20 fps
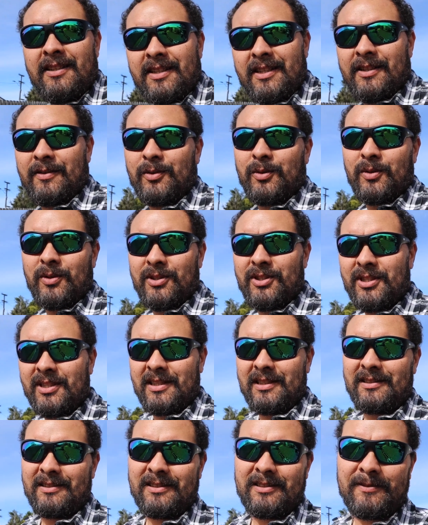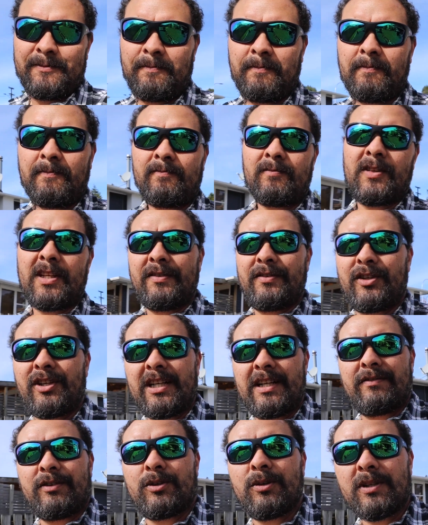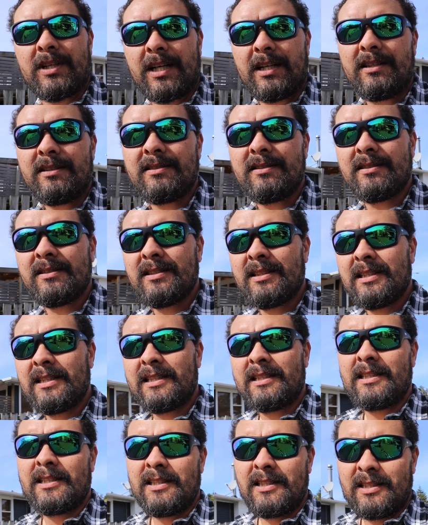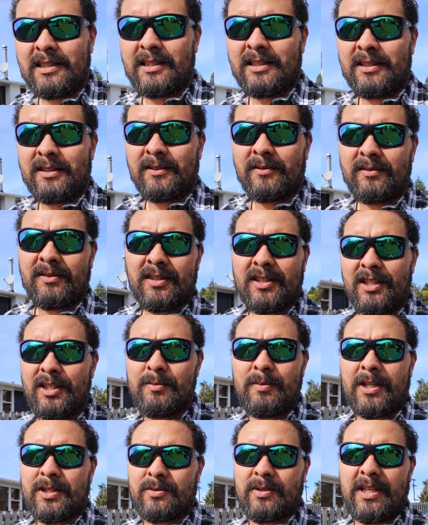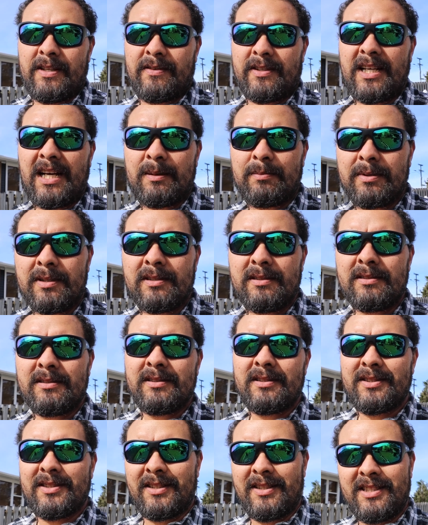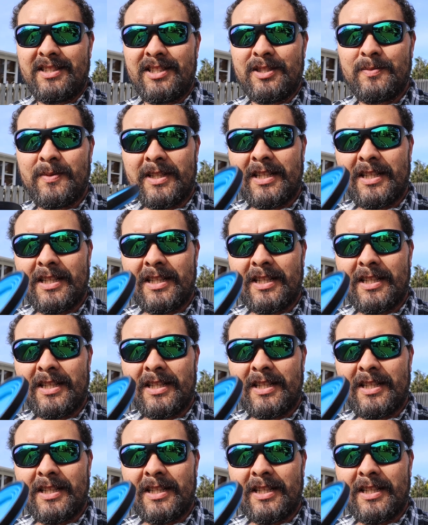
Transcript: of course, if you're going to have a cooker, you might as well have a cup. So this is my